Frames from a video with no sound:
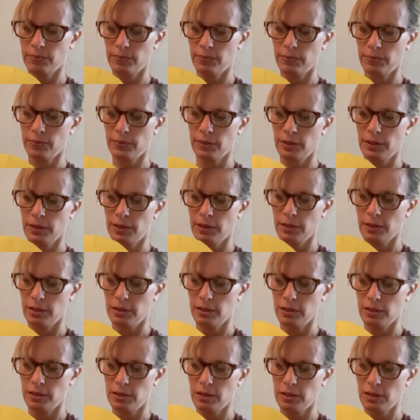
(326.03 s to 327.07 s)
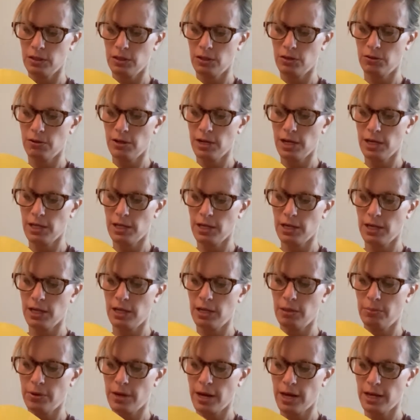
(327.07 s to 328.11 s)
It's great cutting
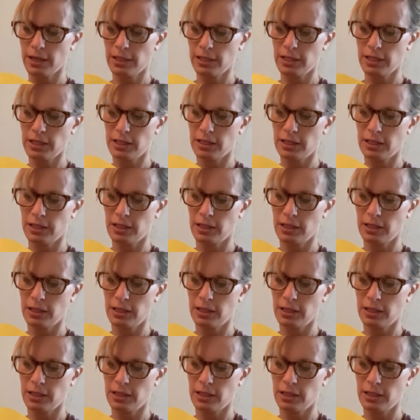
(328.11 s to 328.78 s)
practice.